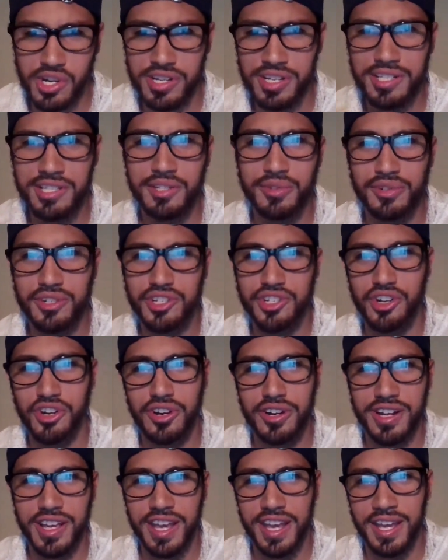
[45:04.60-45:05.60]
and yeah, we turned it
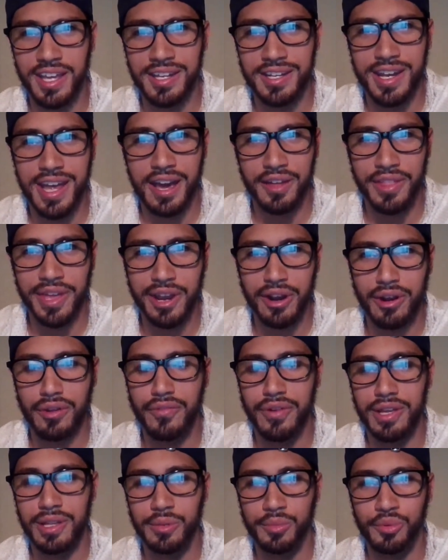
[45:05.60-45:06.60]
into a shirt, and now
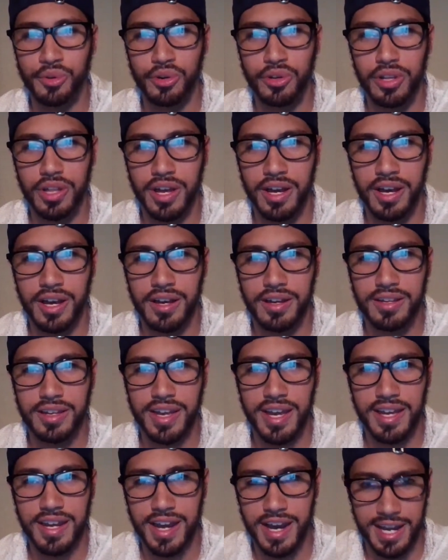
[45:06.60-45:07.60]
they are available uh,
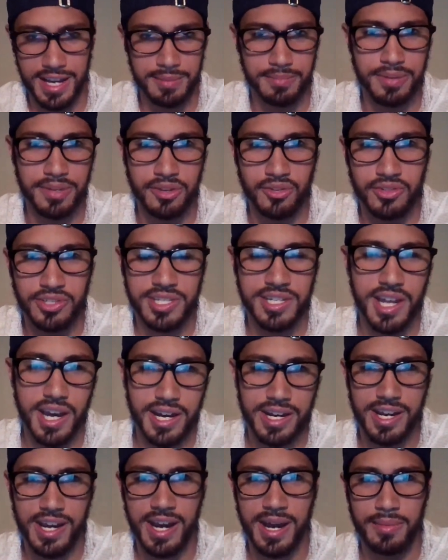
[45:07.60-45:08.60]
at I am Peter Z
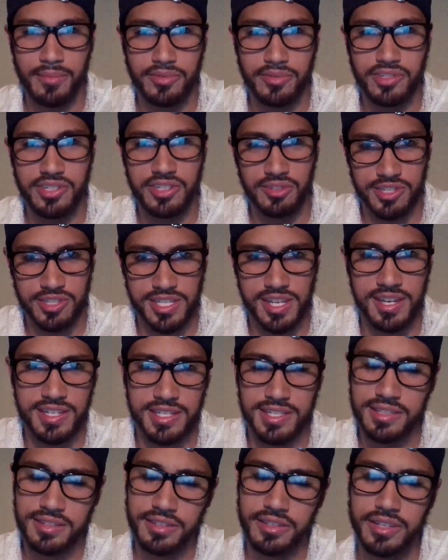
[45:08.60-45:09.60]
dot com, which you said
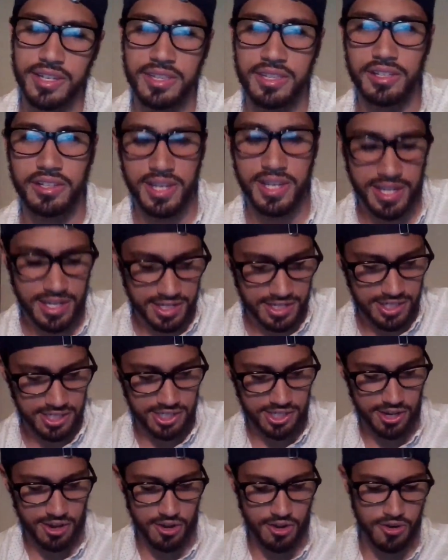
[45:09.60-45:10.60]
is in, in the link.
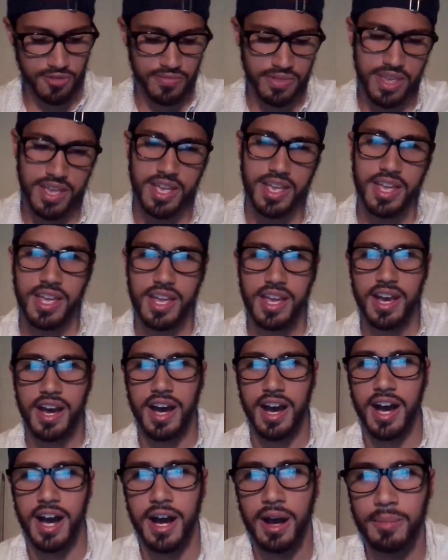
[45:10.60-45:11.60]
So,
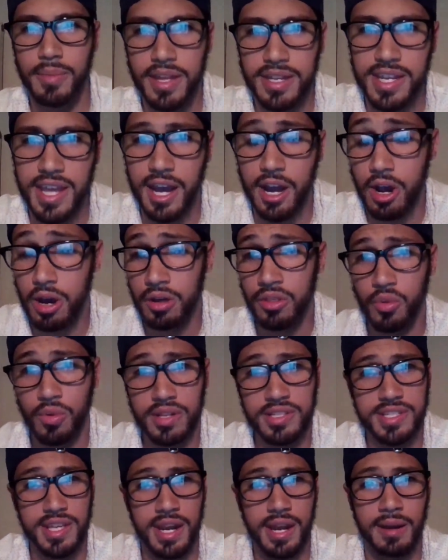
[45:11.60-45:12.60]
um, and yeah, all the
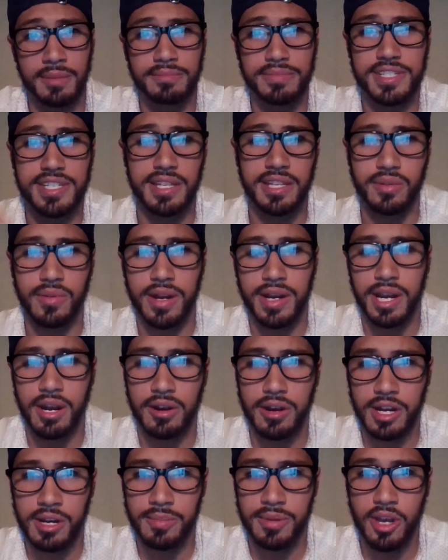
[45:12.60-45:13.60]
ones that I'm selling right now
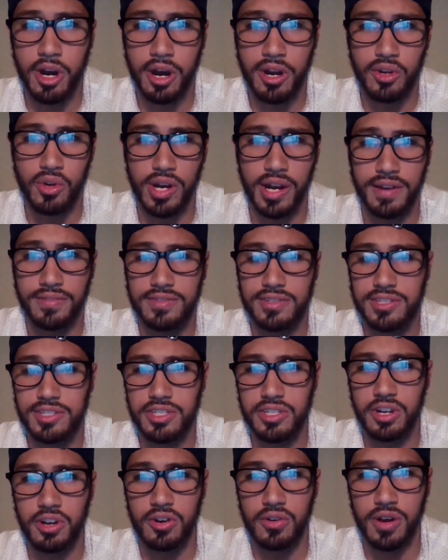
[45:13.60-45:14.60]
are going to be autographed.
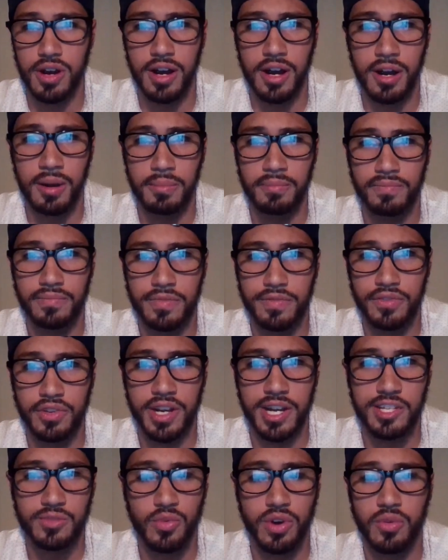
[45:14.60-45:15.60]
So um, if
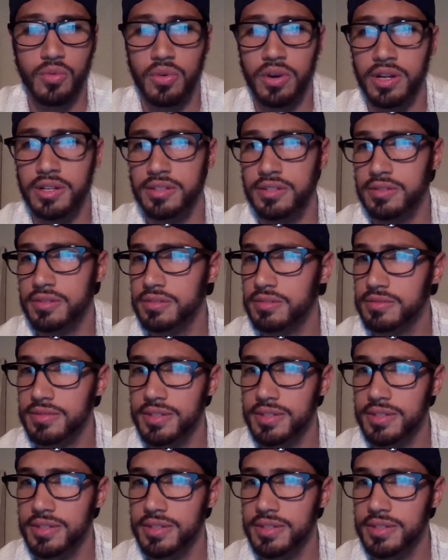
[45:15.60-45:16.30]
you guys want one,